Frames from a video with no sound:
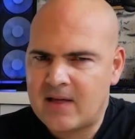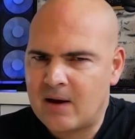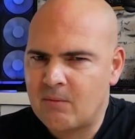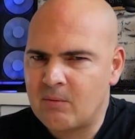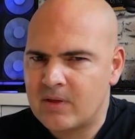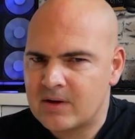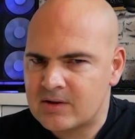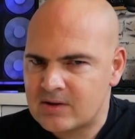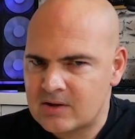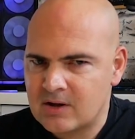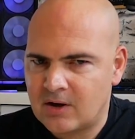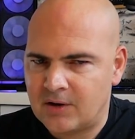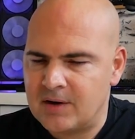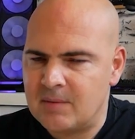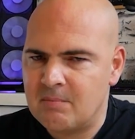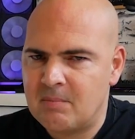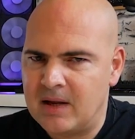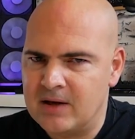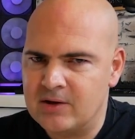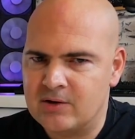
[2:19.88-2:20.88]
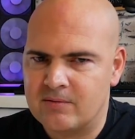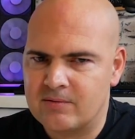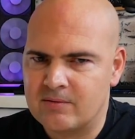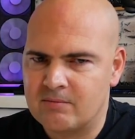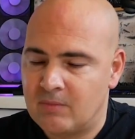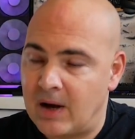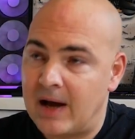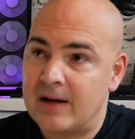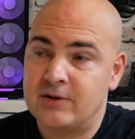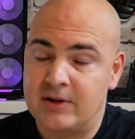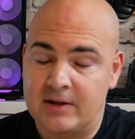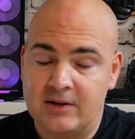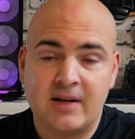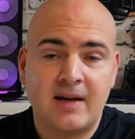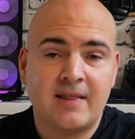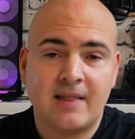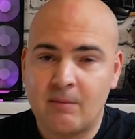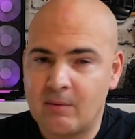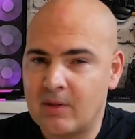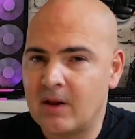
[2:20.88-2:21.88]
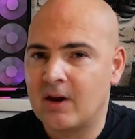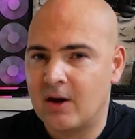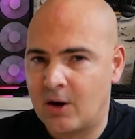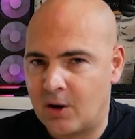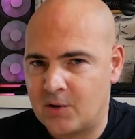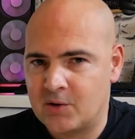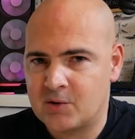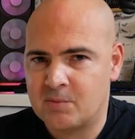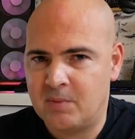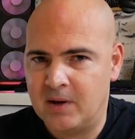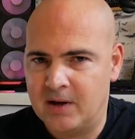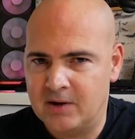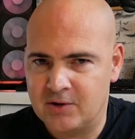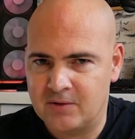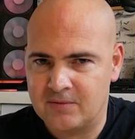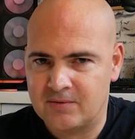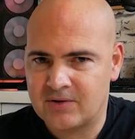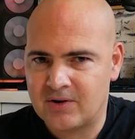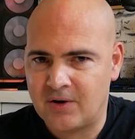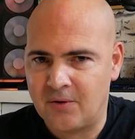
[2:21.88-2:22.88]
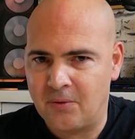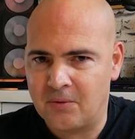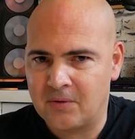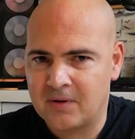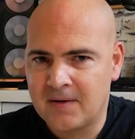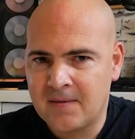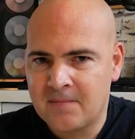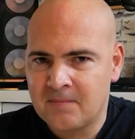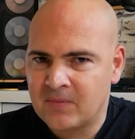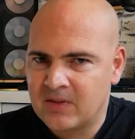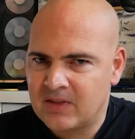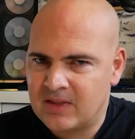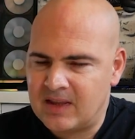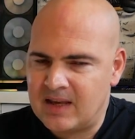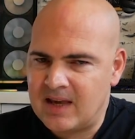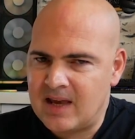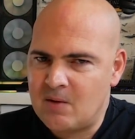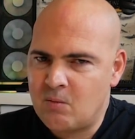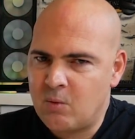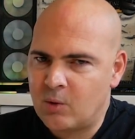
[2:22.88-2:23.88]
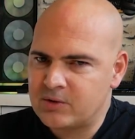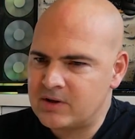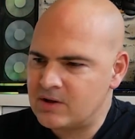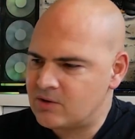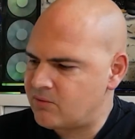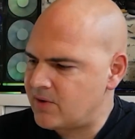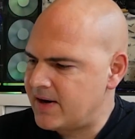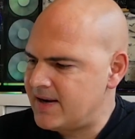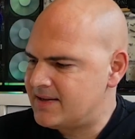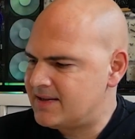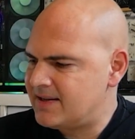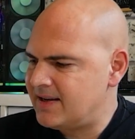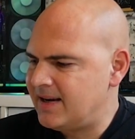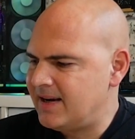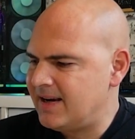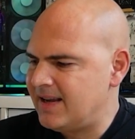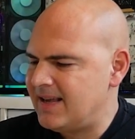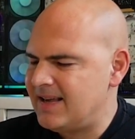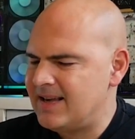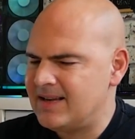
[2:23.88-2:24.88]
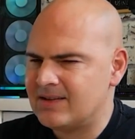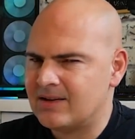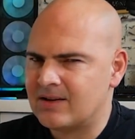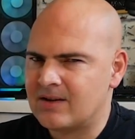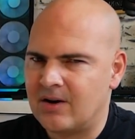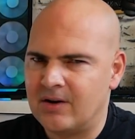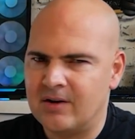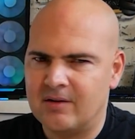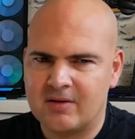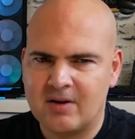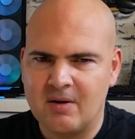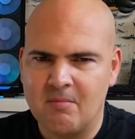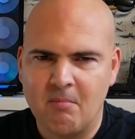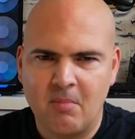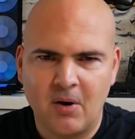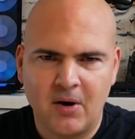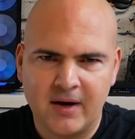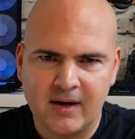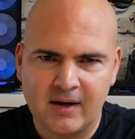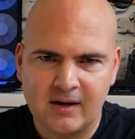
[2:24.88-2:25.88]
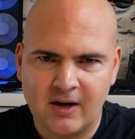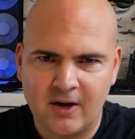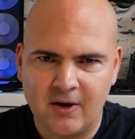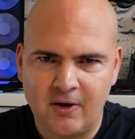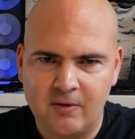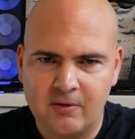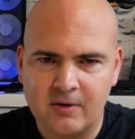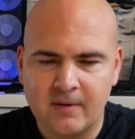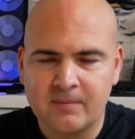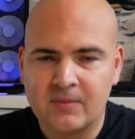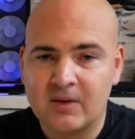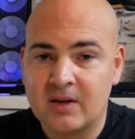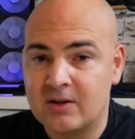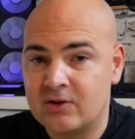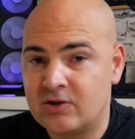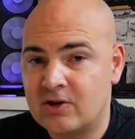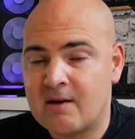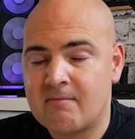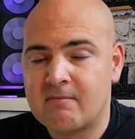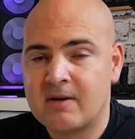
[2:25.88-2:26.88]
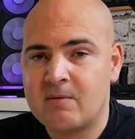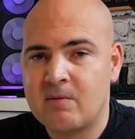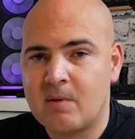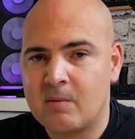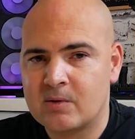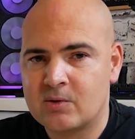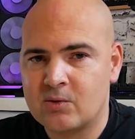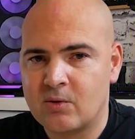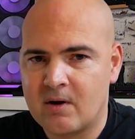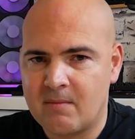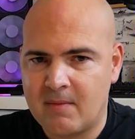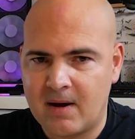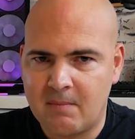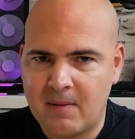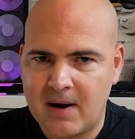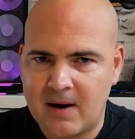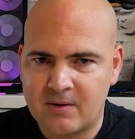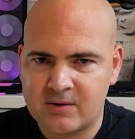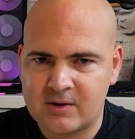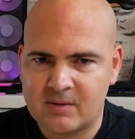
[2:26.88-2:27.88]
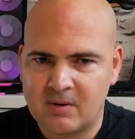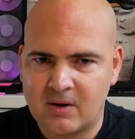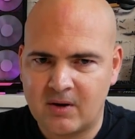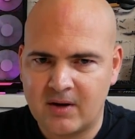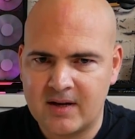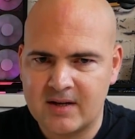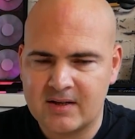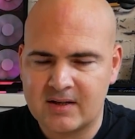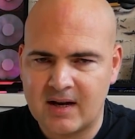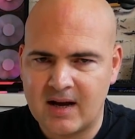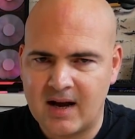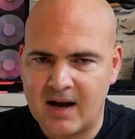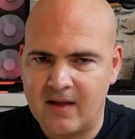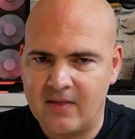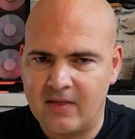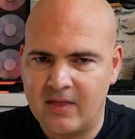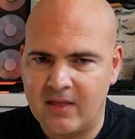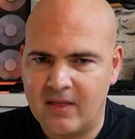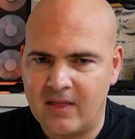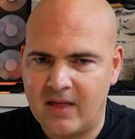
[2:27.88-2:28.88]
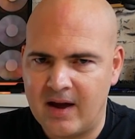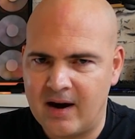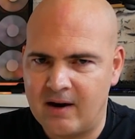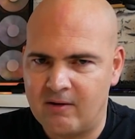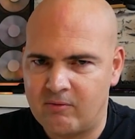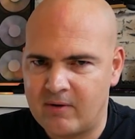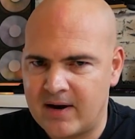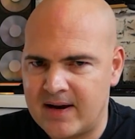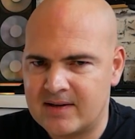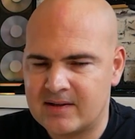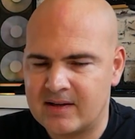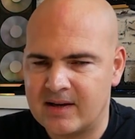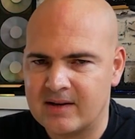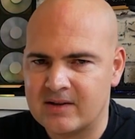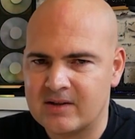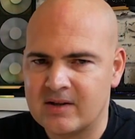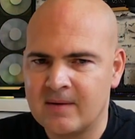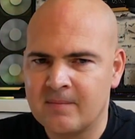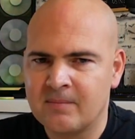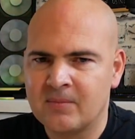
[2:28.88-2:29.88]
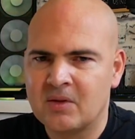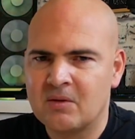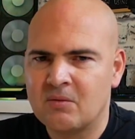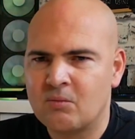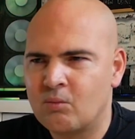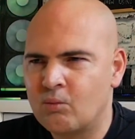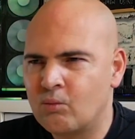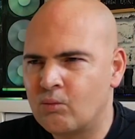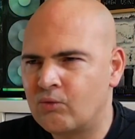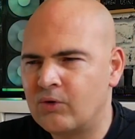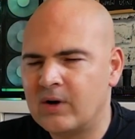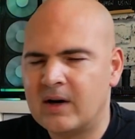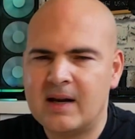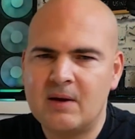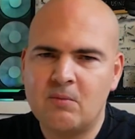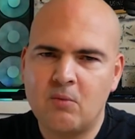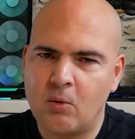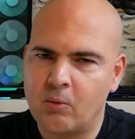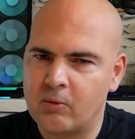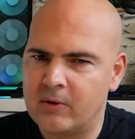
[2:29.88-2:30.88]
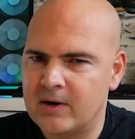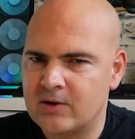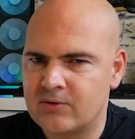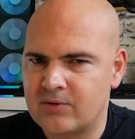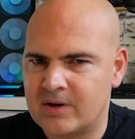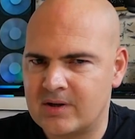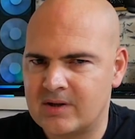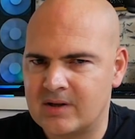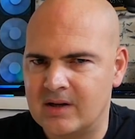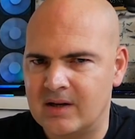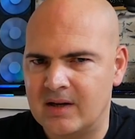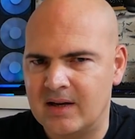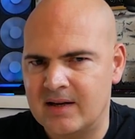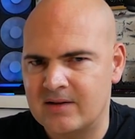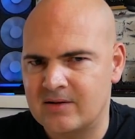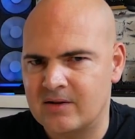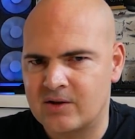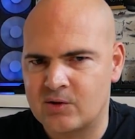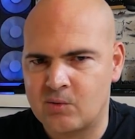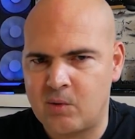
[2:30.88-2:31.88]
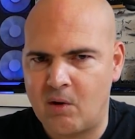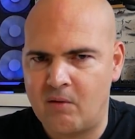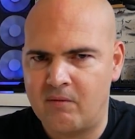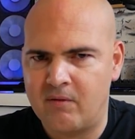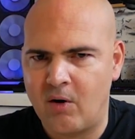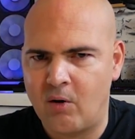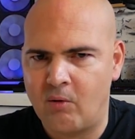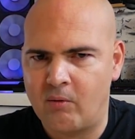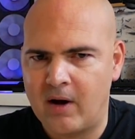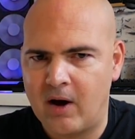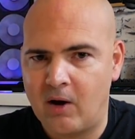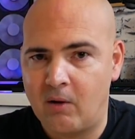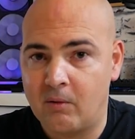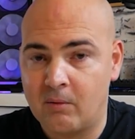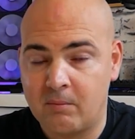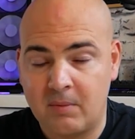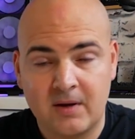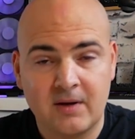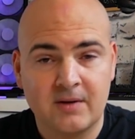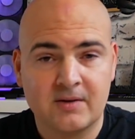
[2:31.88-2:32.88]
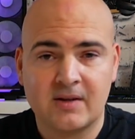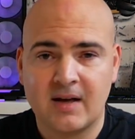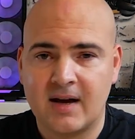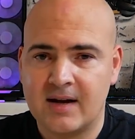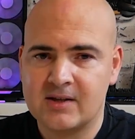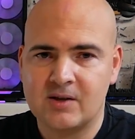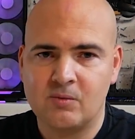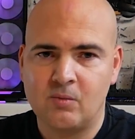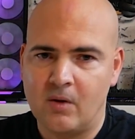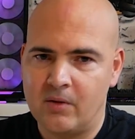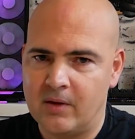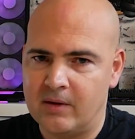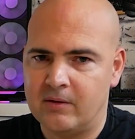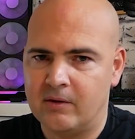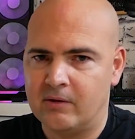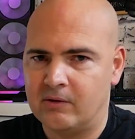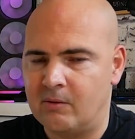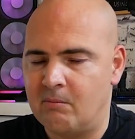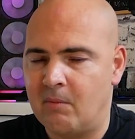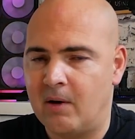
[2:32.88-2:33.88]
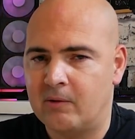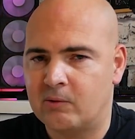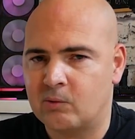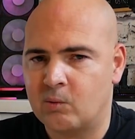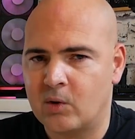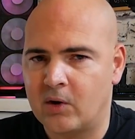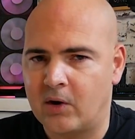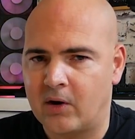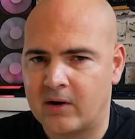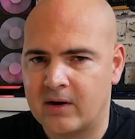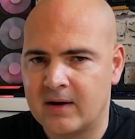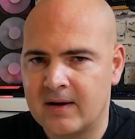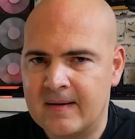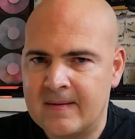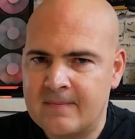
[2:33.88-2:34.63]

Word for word: that with a slight pinch of, well, actually, take that with a large pinch of salt. The wattage rating is a kind of combined load. Generally, when we're talking about power supplies and their ratings, really what we're interested in is the 12 volt rail because that is the one that does the most work.